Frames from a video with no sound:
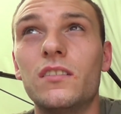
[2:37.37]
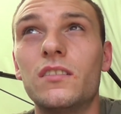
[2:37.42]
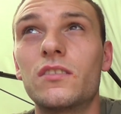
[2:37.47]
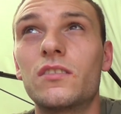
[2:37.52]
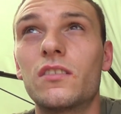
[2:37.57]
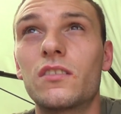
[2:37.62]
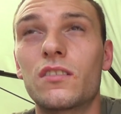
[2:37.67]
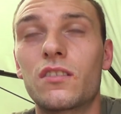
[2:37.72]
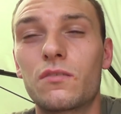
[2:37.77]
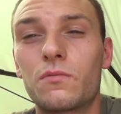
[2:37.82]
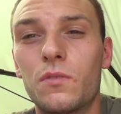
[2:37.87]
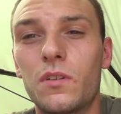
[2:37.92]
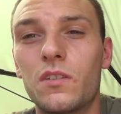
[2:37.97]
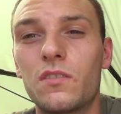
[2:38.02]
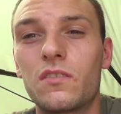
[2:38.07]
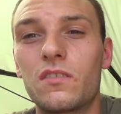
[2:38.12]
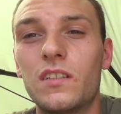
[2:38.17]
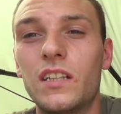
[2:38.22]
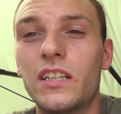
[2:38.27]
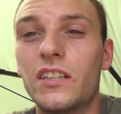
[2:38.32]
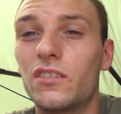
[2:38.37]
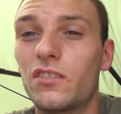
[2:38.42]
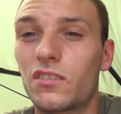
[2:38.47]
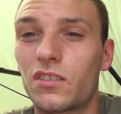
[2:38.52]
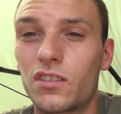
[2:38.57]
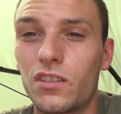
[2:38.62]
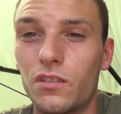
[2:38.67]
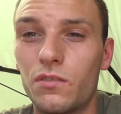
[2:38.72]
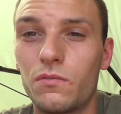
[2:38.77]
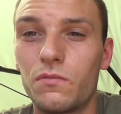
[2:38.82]
You've got the swans and then you've got the
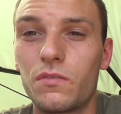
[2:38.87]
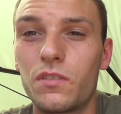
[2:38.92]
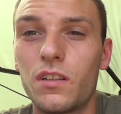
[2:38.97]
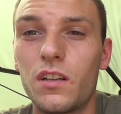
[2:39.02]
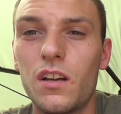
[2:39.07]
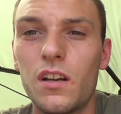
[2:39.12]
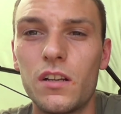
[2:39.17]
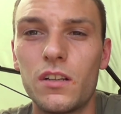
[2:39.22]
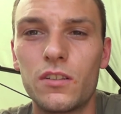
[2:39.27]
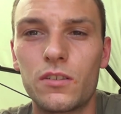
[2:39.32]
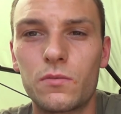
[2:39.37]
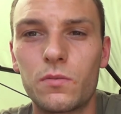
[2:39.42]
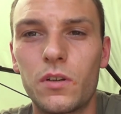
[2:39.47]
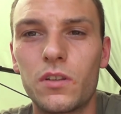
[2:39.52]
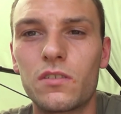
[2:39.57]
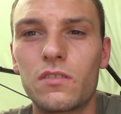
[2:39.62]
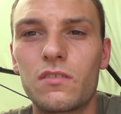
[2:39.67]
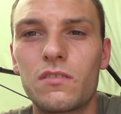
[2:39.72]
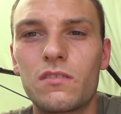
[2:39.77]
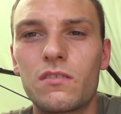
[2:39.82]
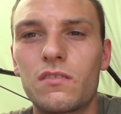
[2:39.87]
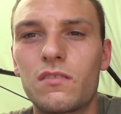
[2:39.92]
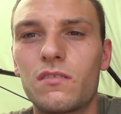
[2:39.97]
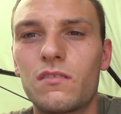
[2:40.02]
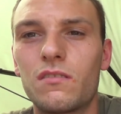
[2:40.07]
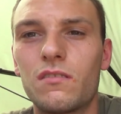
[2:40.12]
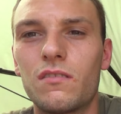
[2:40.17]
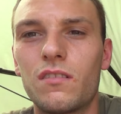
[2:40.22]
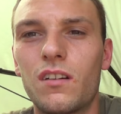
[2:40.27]
coots. The swans,